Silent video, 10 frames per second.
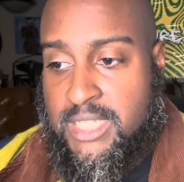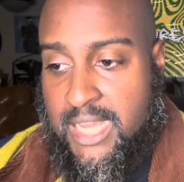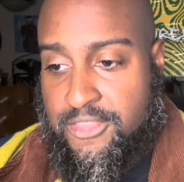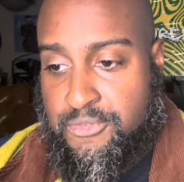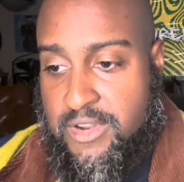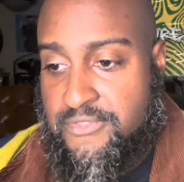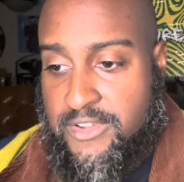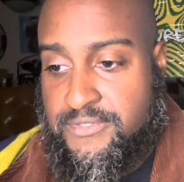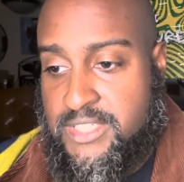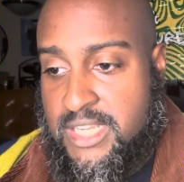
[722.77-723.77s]
at
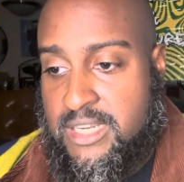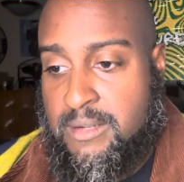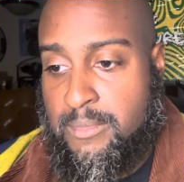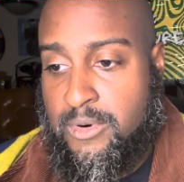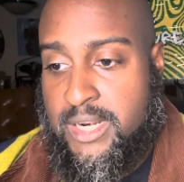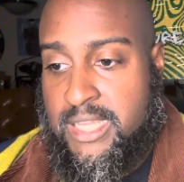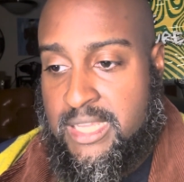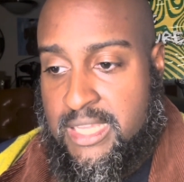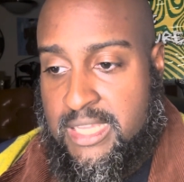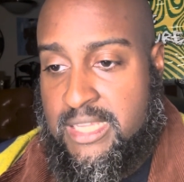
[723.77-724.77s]
3:15 in the
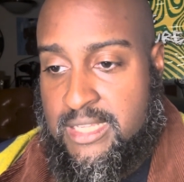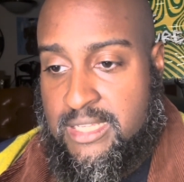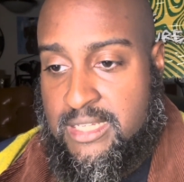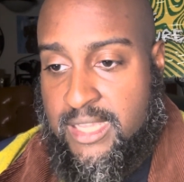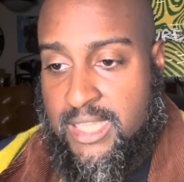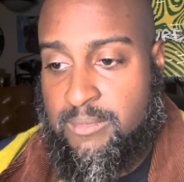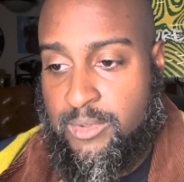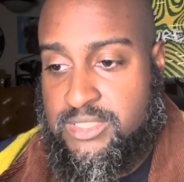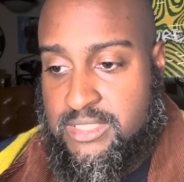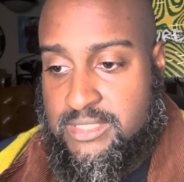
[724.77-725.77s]
morning. Caleb
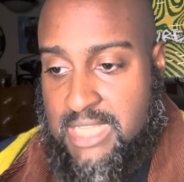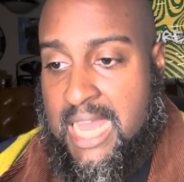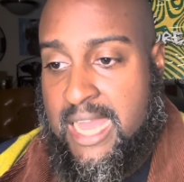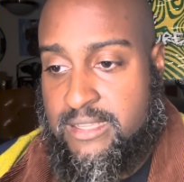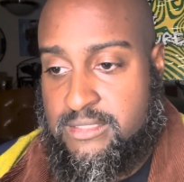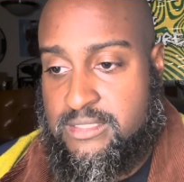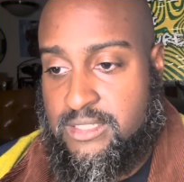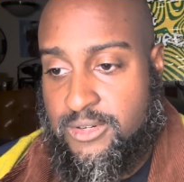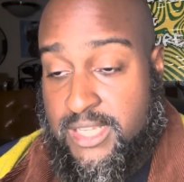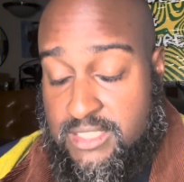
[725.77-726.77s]
Wilson, dies
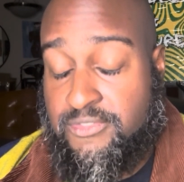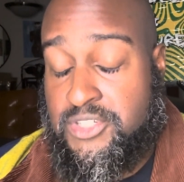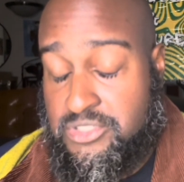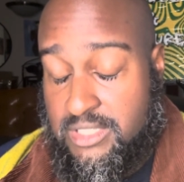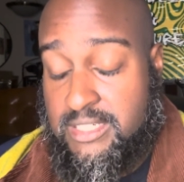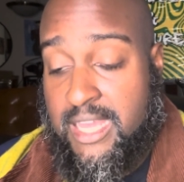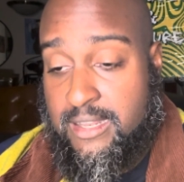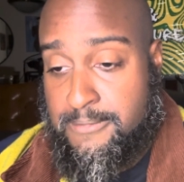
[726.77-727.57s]
or is officially dead.